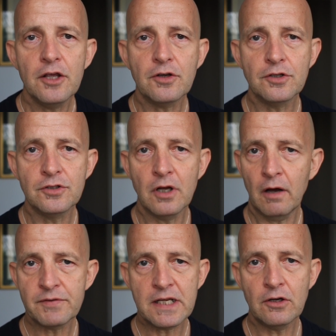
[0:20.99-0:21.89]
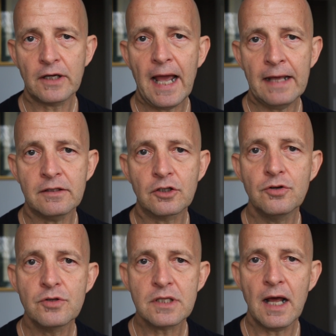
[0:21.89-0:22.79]
You can obviously look at the
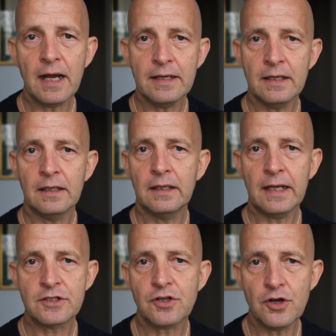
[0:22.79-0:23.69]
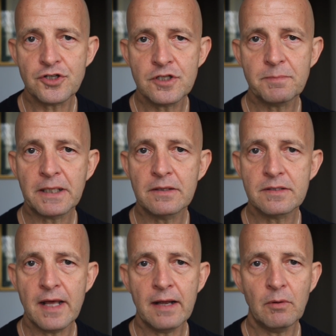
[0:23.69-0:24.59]
cruise line excursions because
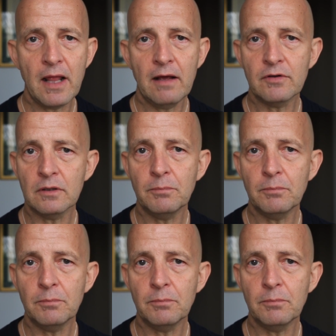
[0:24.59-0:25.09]
they will have little